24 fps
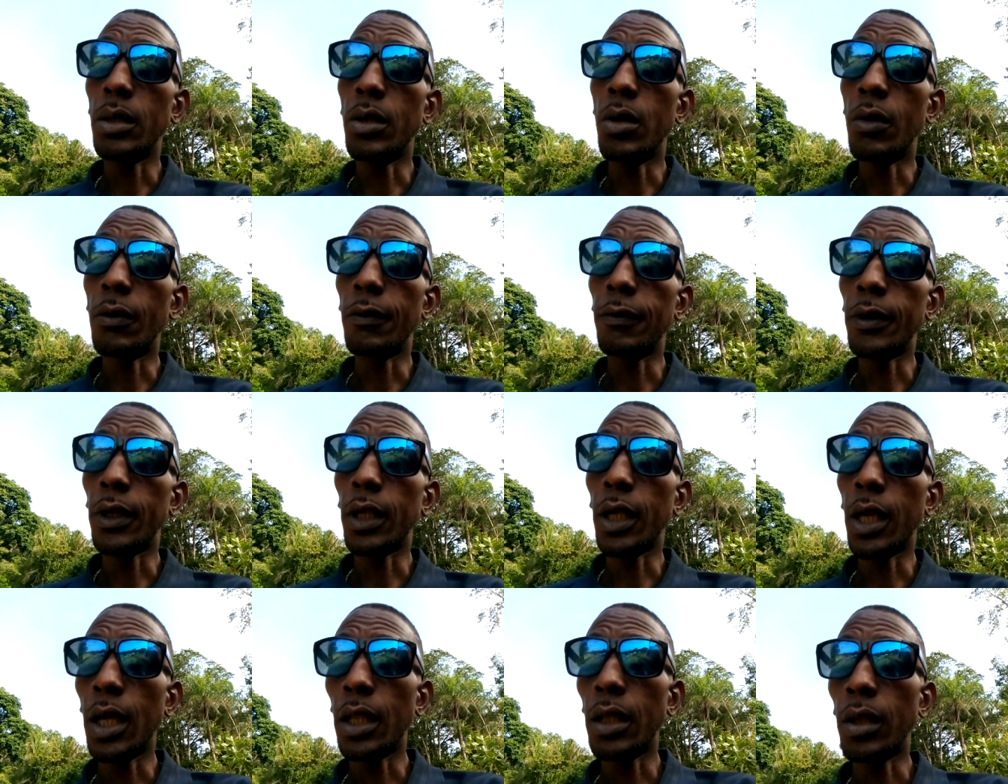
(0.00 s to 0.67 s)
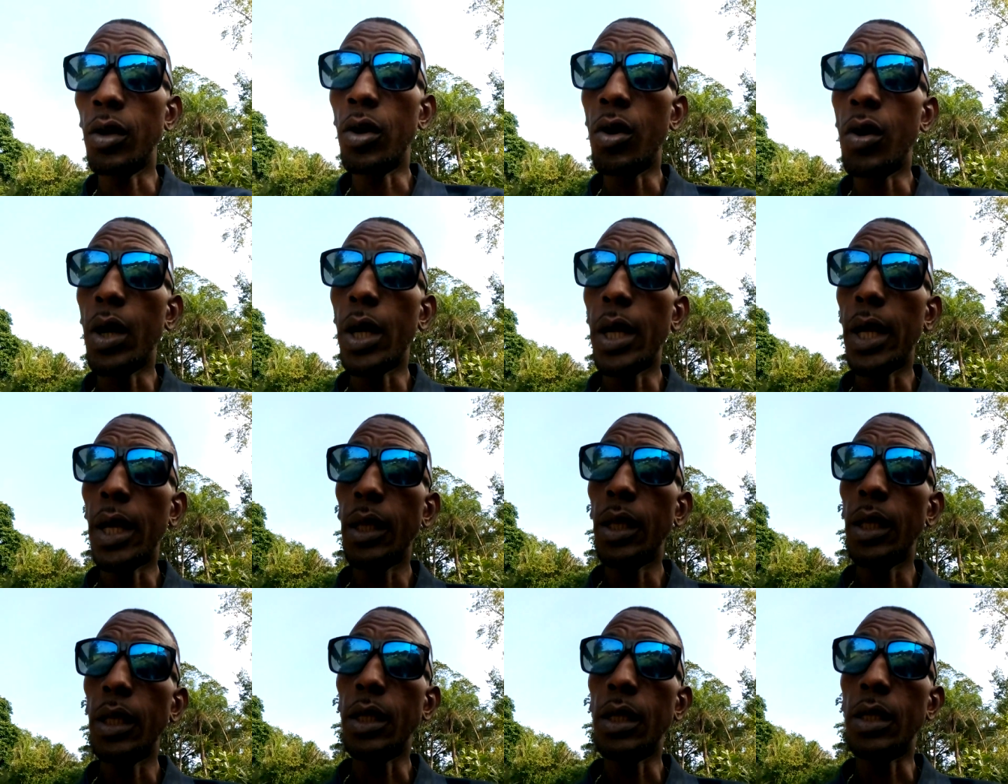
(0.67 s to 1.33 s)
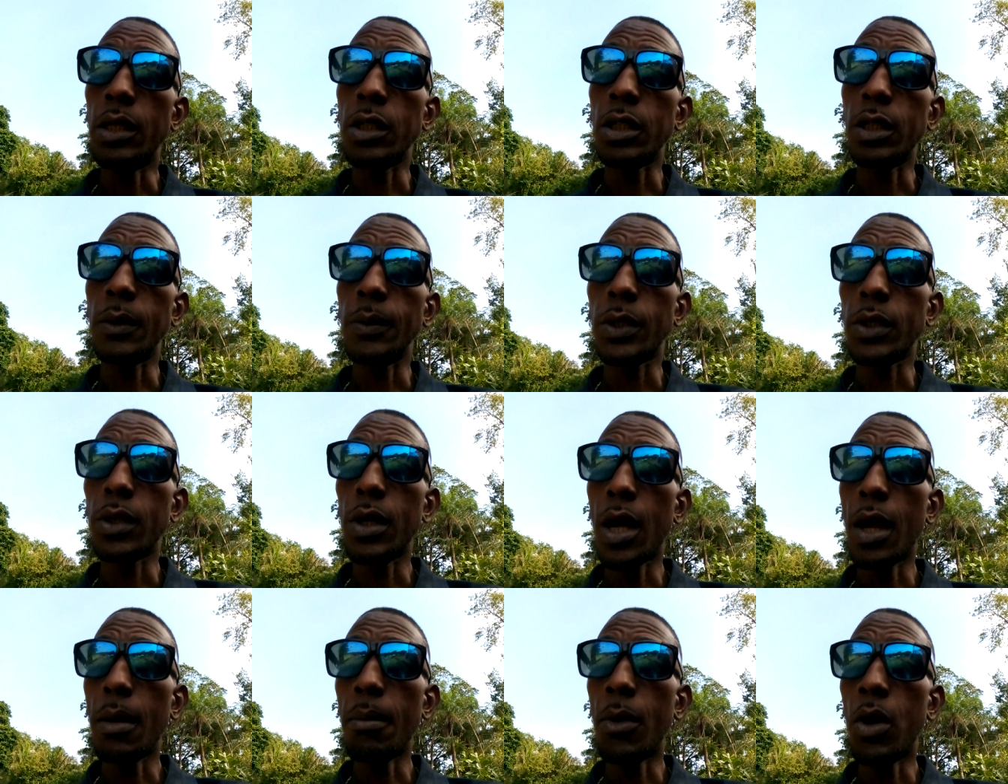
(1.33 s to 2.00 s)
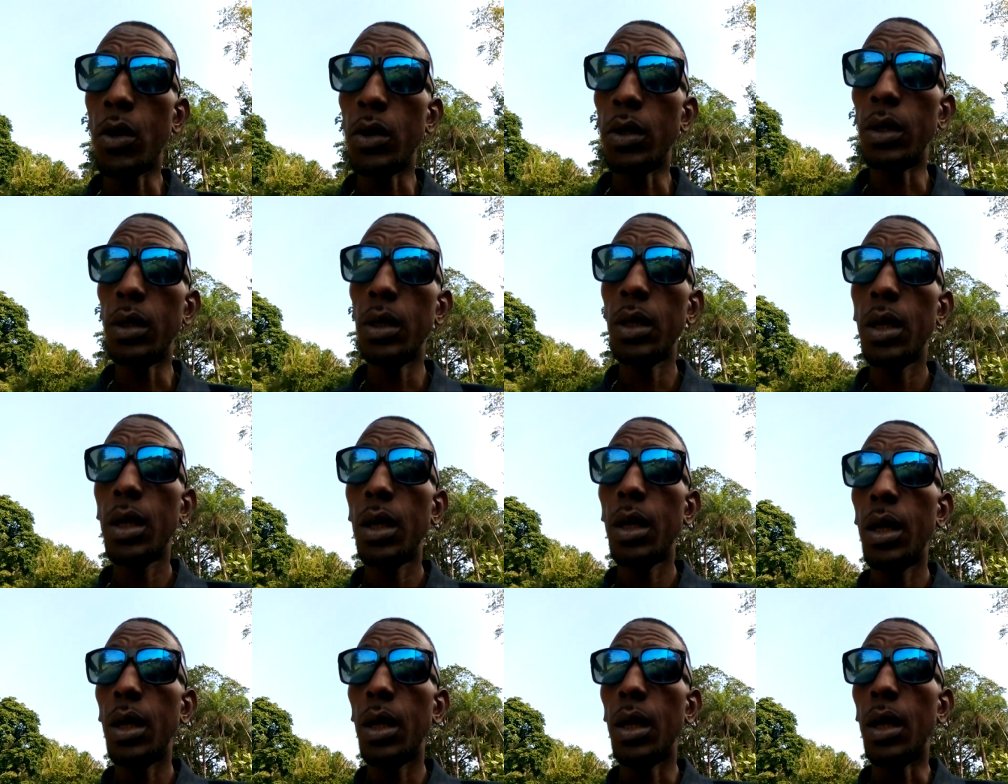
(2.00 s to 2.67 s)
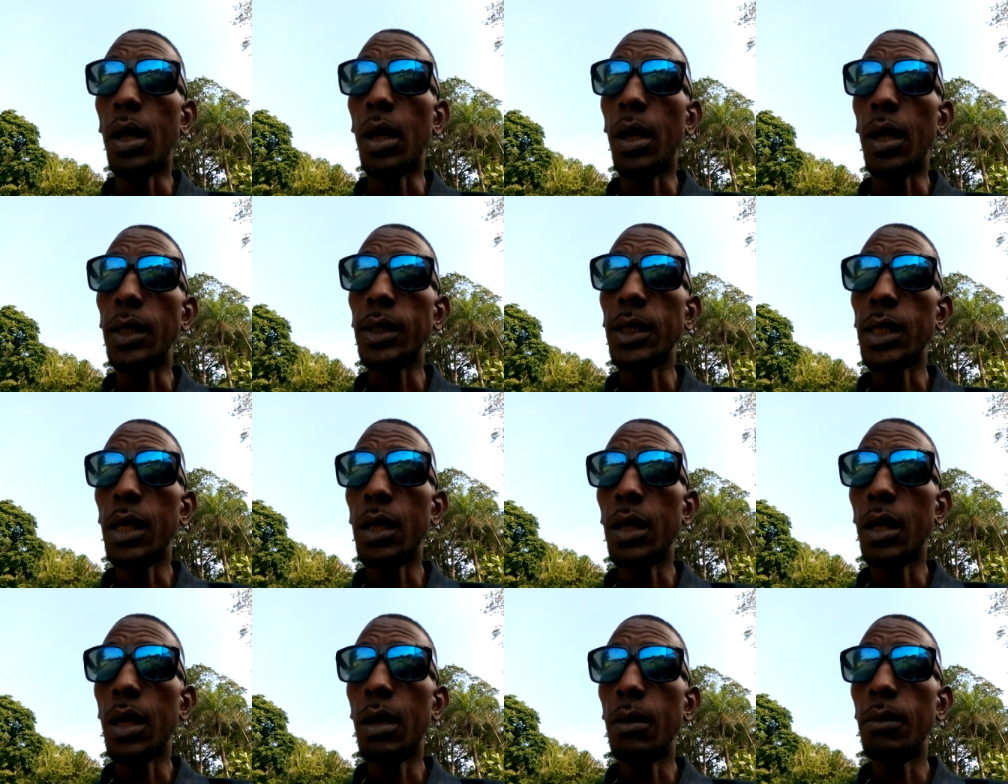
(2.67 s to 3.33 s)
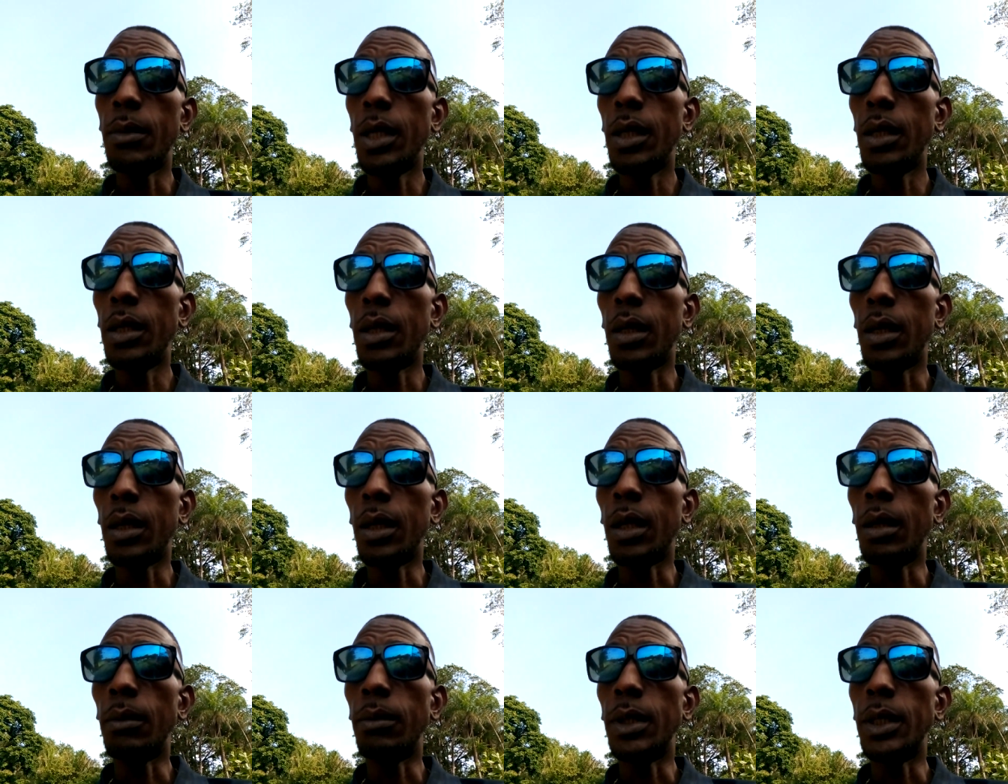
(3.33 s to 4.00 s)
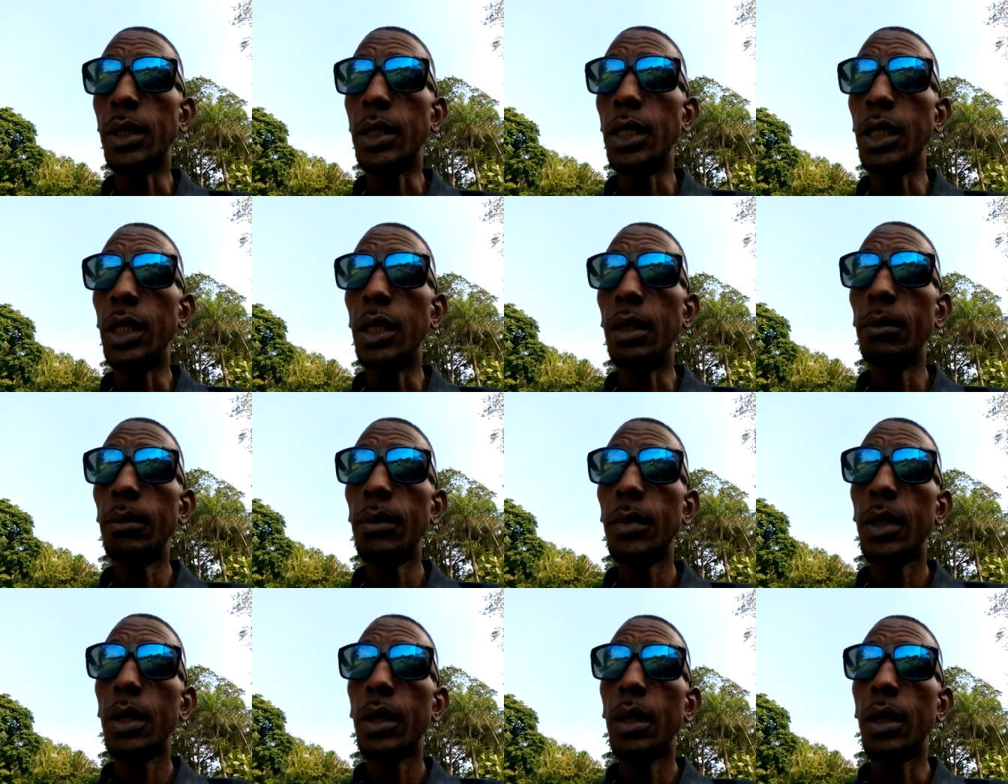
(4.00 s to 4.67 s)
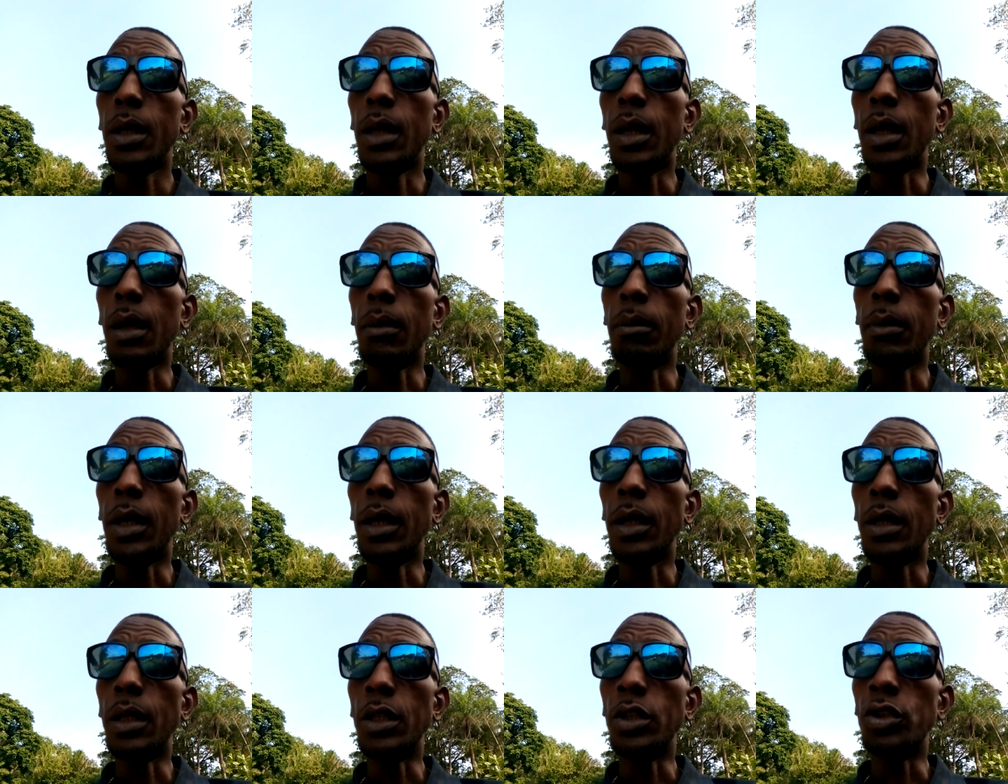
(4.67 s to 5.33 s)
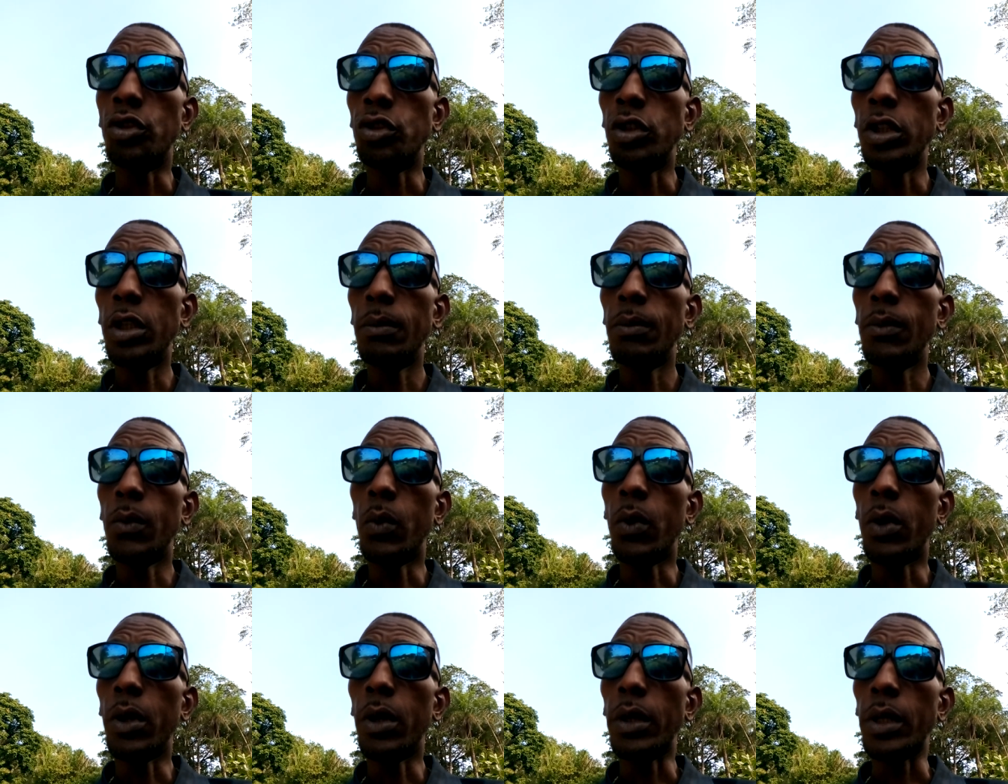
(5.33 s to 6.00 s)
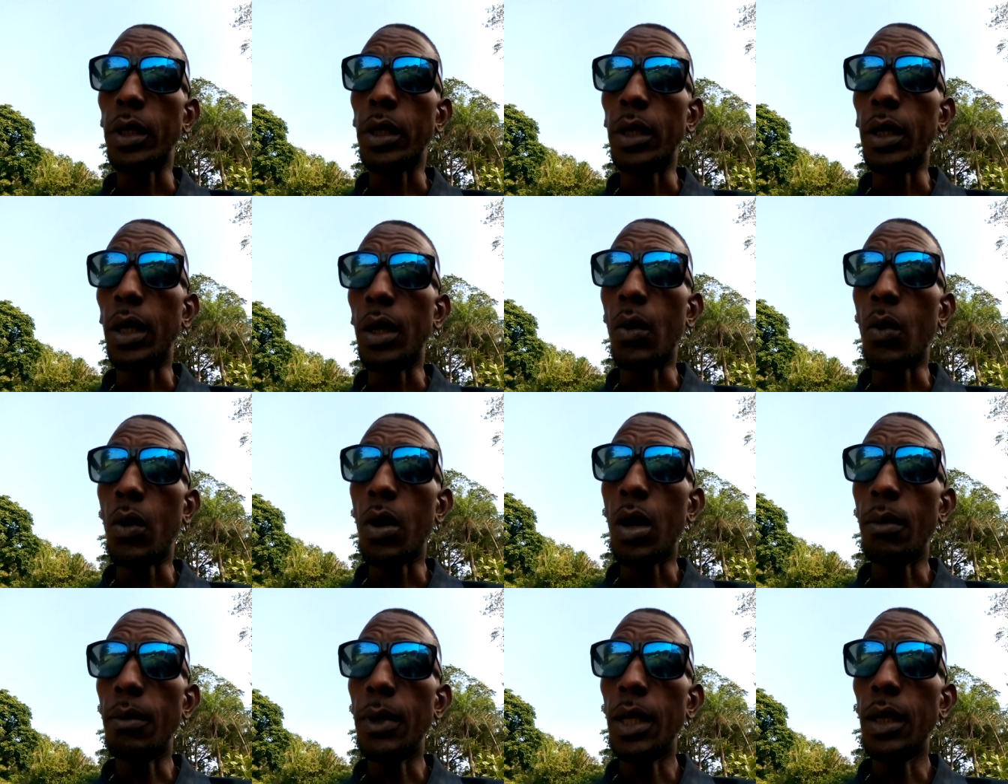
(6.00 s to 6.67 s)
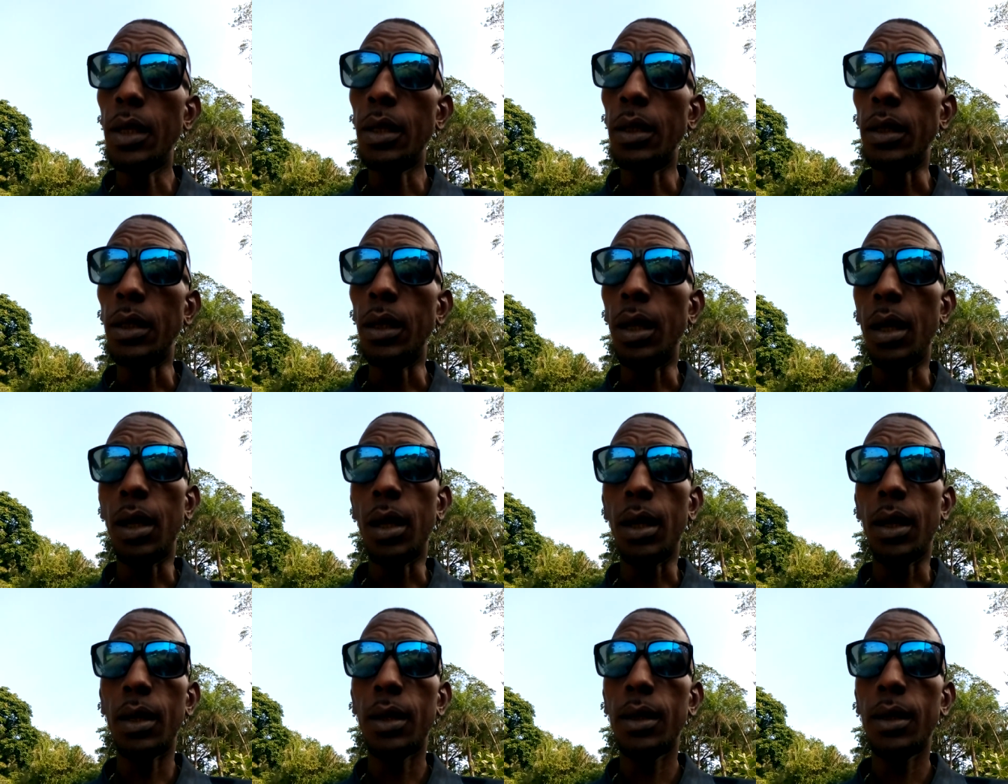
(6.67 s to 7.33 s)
Don't forget, go ahead, hit the subscribe button, and that's what I mean. Help the team, yeah, make the dream work, you know what I mean? Yeah